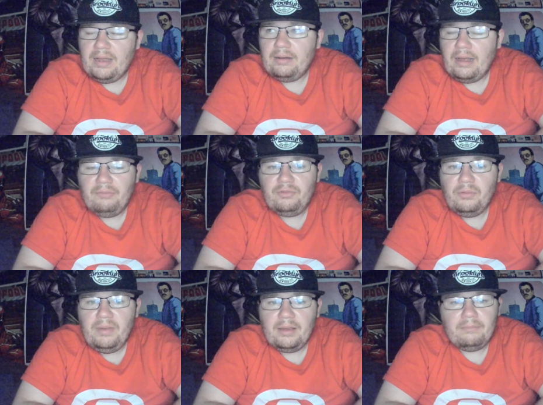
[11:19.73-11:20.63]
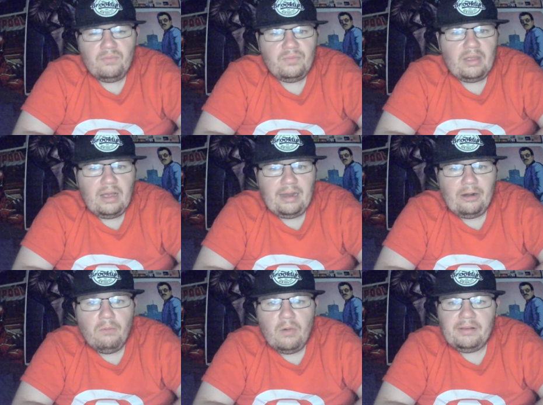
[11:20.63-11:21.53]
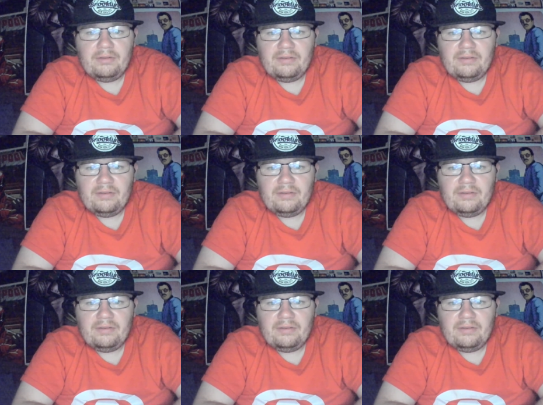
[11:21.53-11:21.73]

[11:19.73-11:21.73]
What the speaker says: And I have to admit, I can't wait